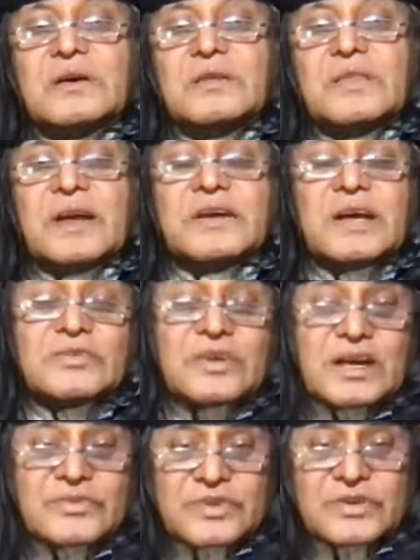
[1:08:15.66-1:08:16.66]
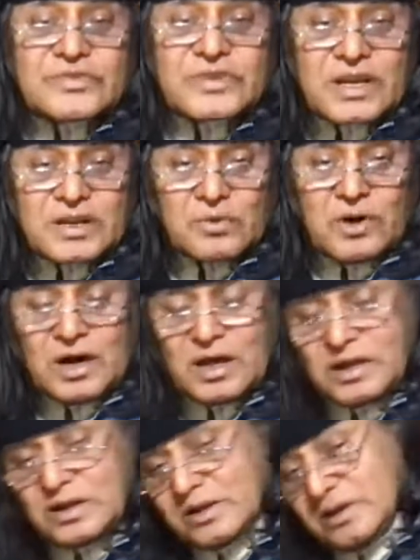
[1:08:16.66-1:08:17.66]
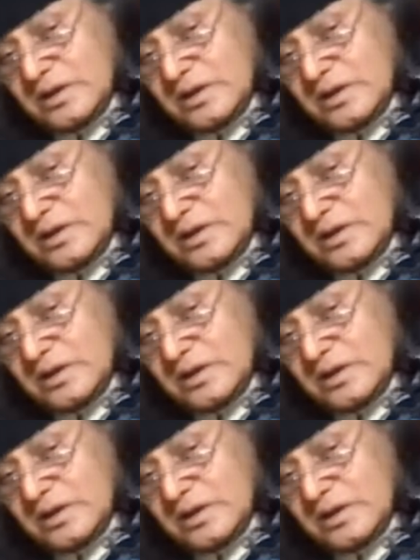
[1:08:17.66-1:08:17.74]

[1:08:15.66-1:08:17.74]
There doesn't exist anyone